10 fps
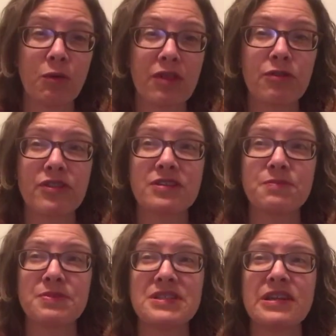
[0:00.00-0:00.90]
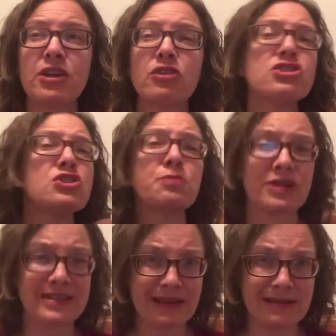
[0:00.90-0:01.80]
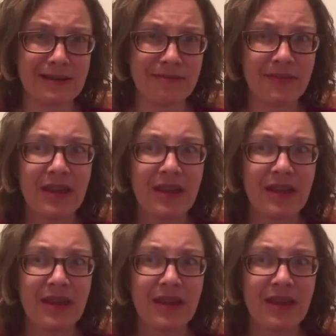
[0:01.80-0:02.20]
with or the particular superintendent.